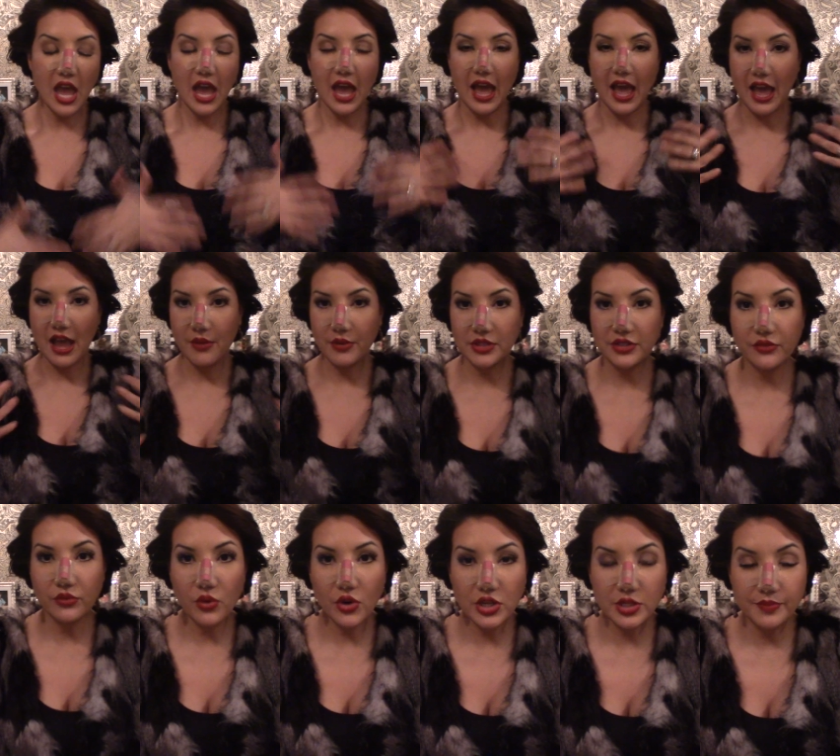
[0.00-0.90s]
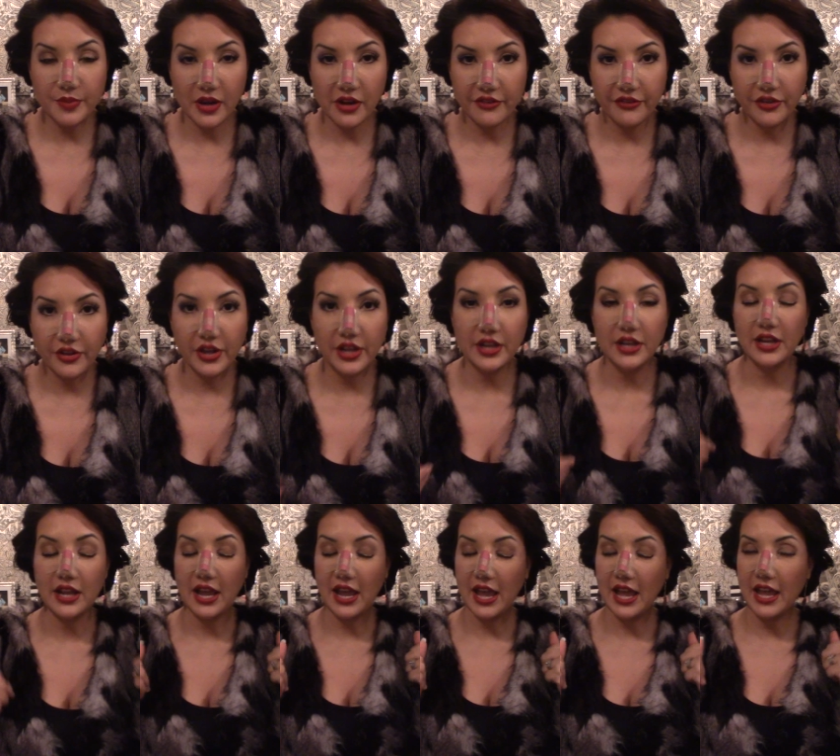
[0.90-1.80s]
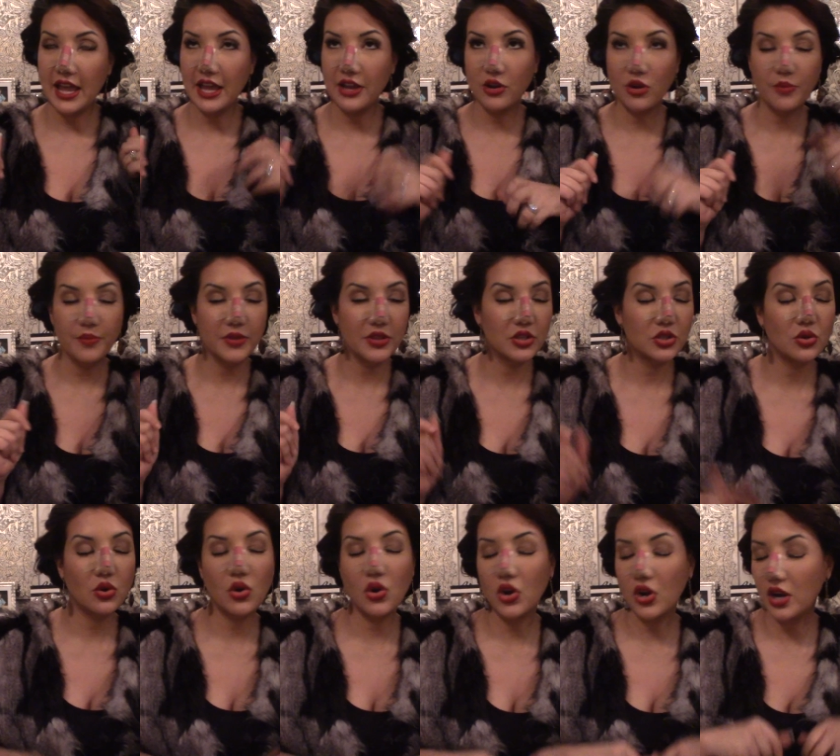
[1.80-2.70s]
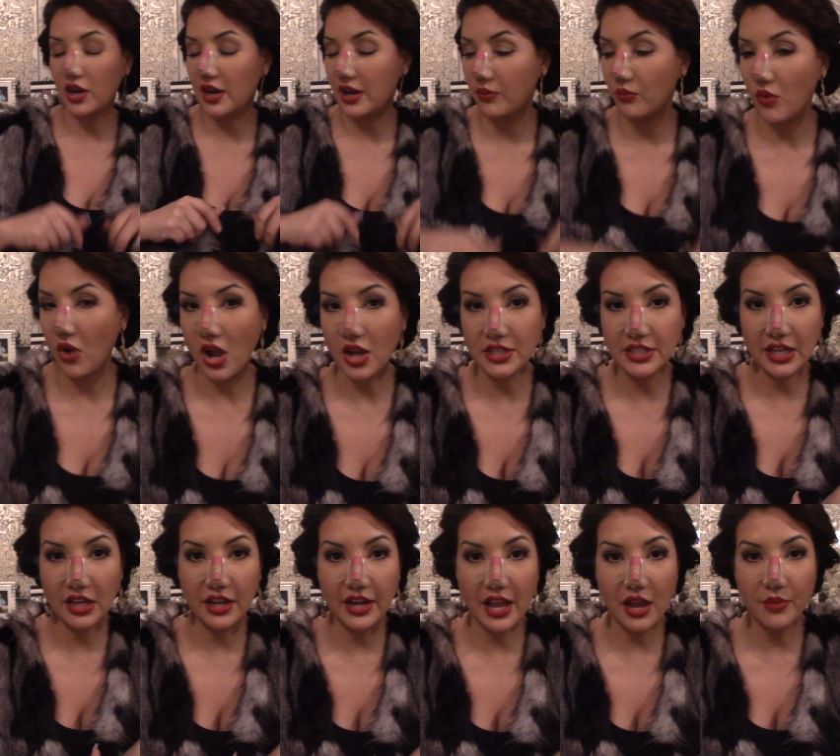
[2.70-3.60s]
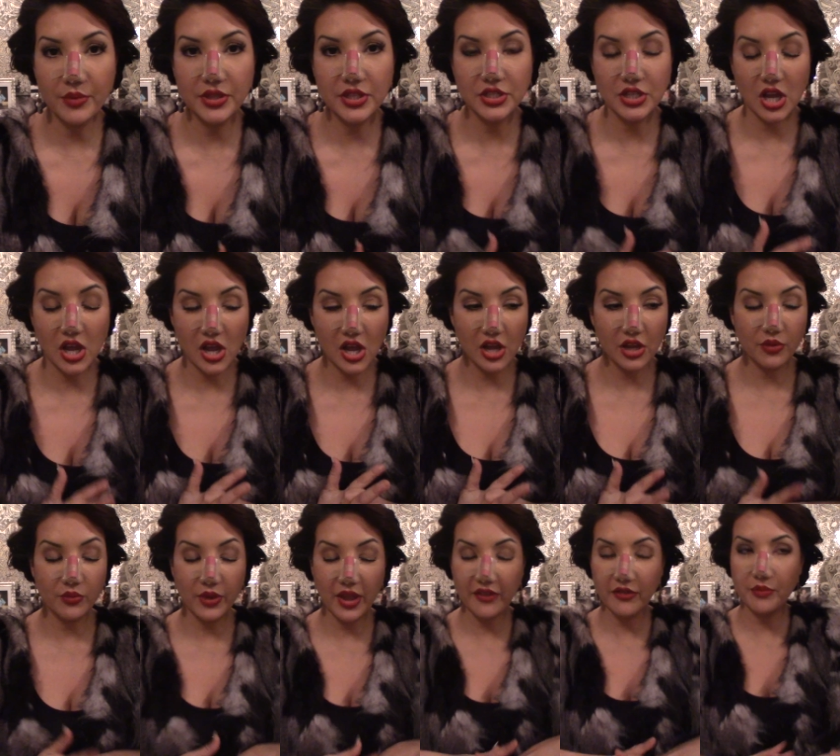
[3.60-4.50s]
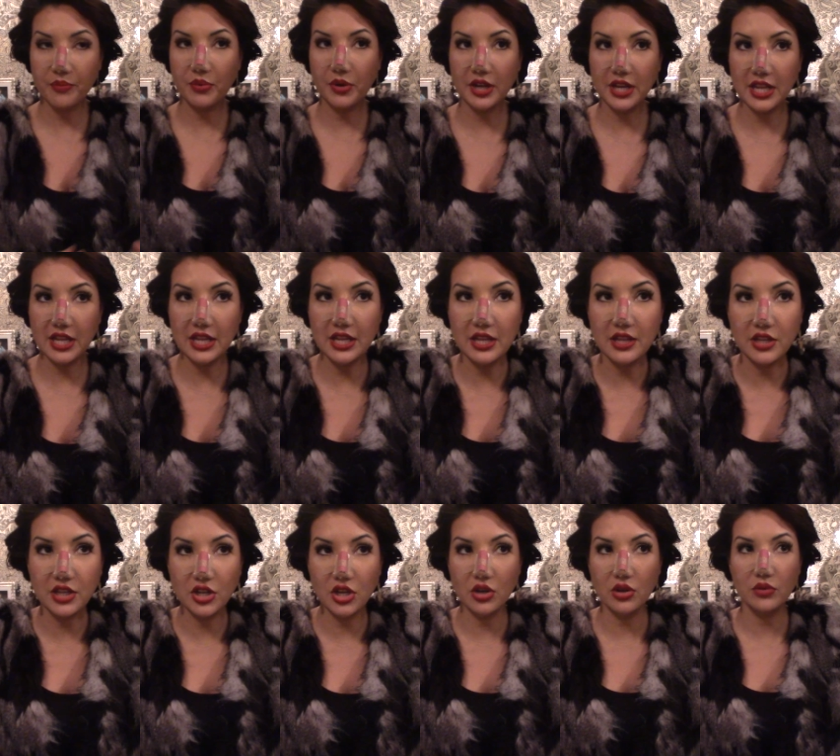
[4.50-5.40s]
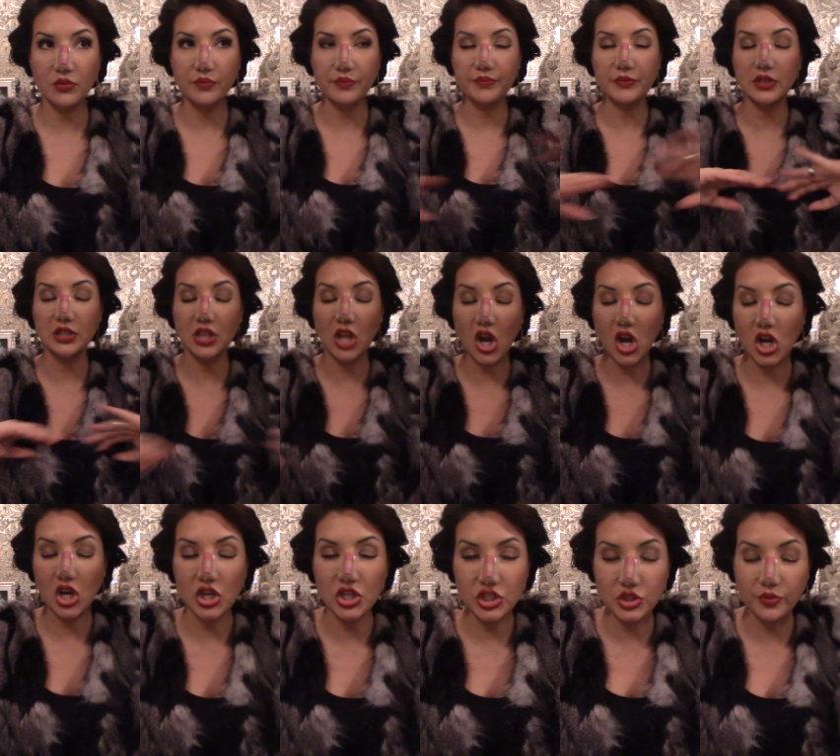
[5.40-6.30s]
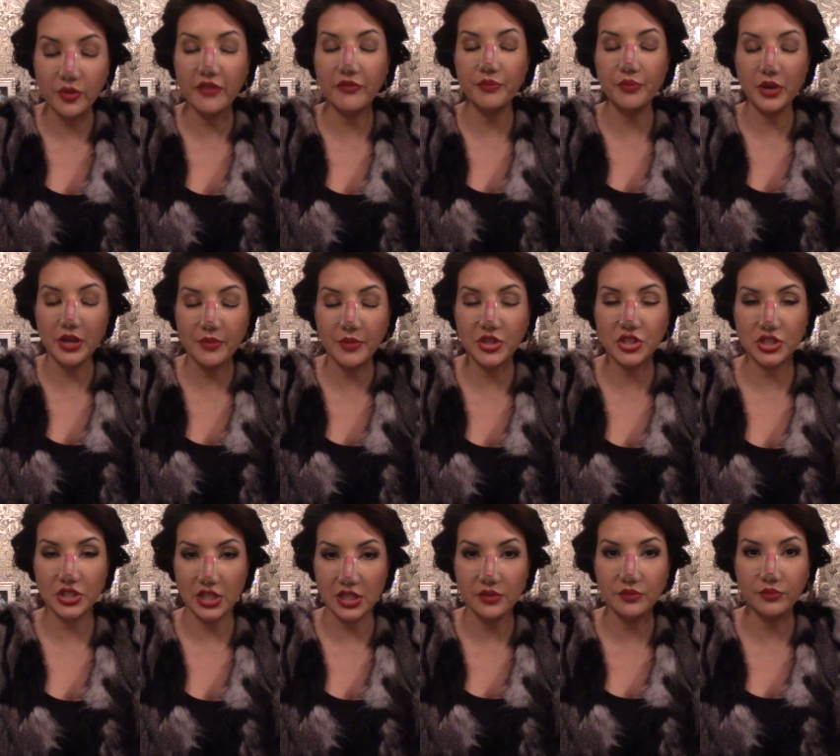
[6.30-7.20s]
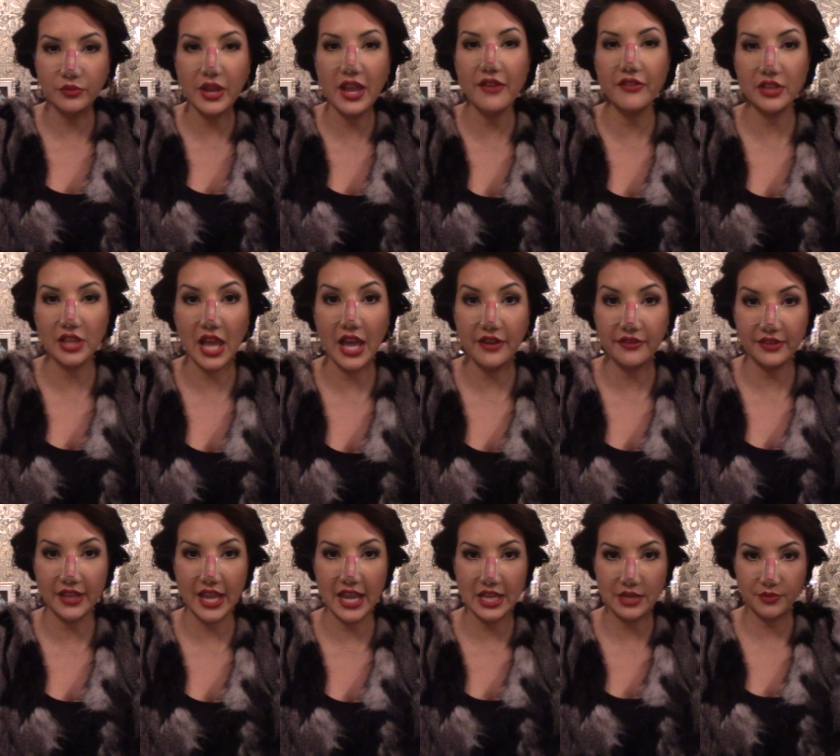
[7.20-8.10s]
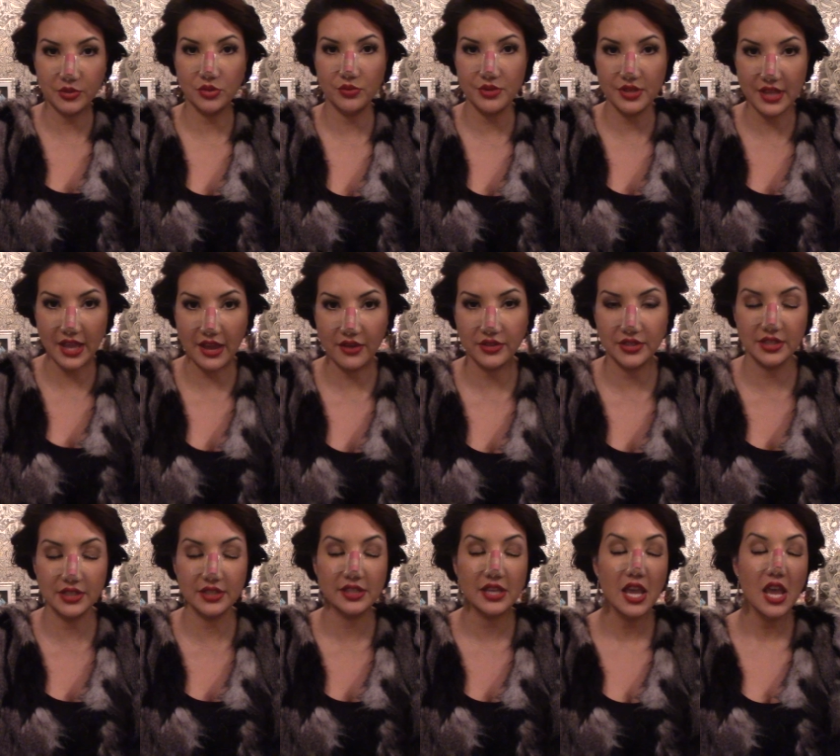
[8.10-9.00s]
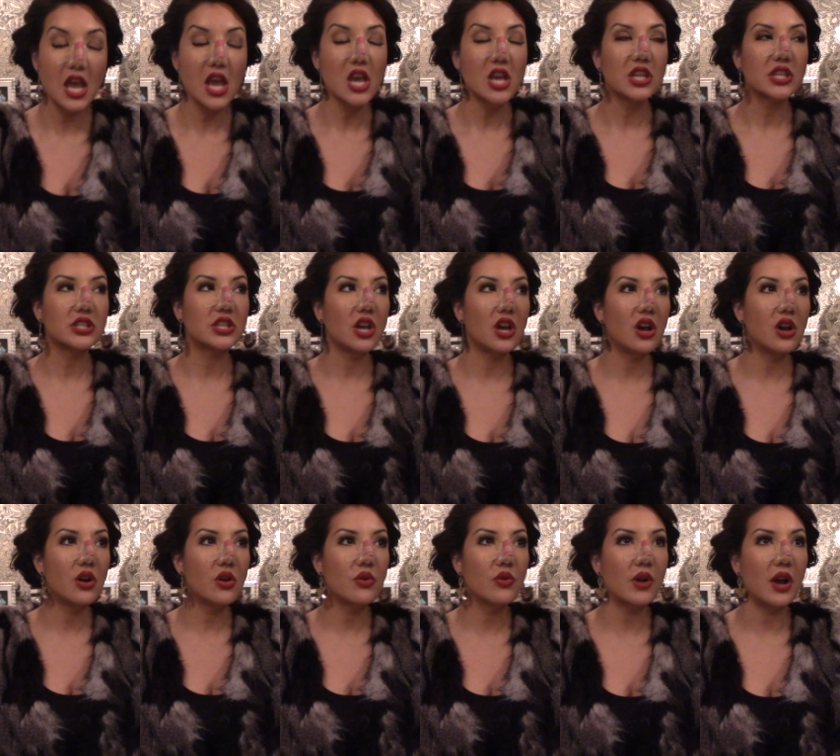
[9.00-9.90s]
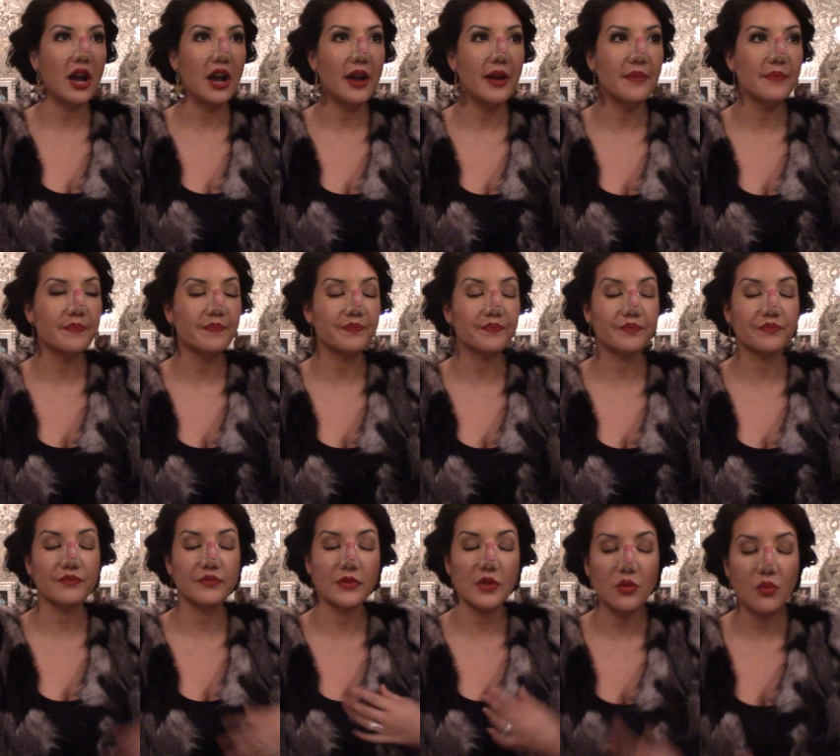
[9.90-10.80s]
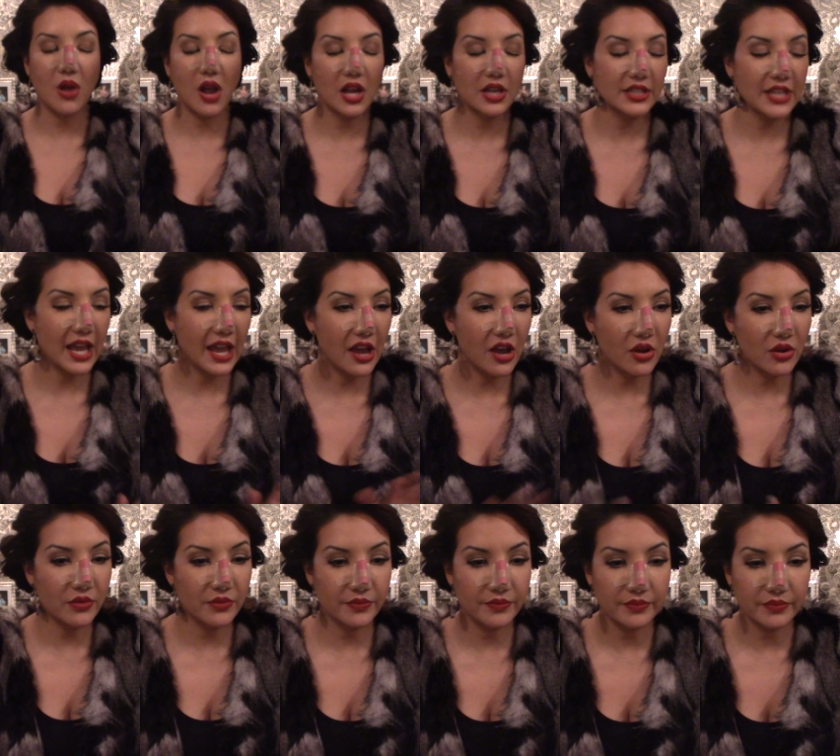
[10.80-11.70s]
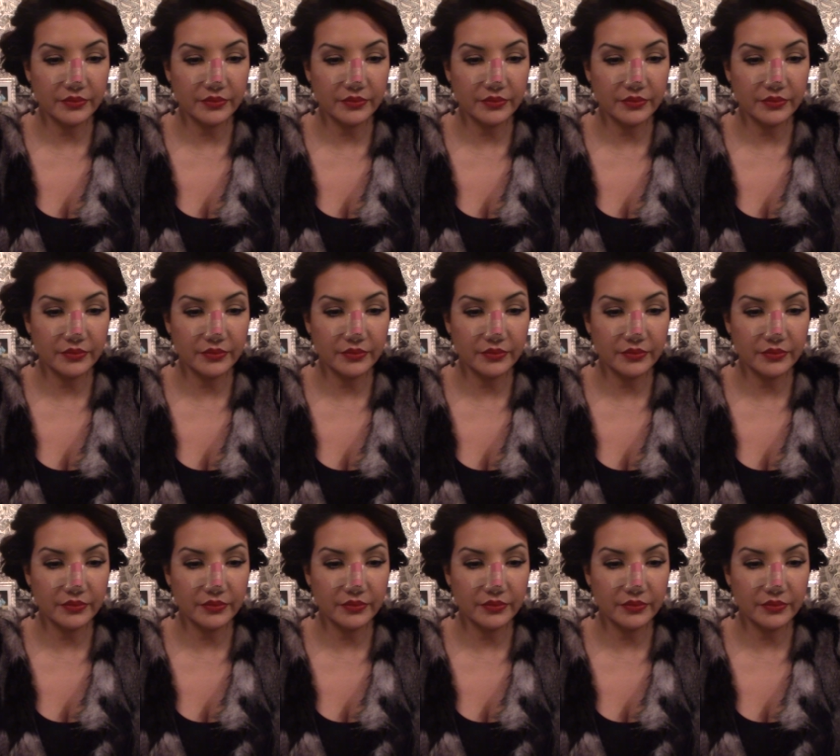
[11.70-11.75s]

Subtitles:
I was, of course, barefoot. I had opened the door, had walked on out with the dog, and we have a pretty, you know, large, we have a lot of land between the houses. So, walked out.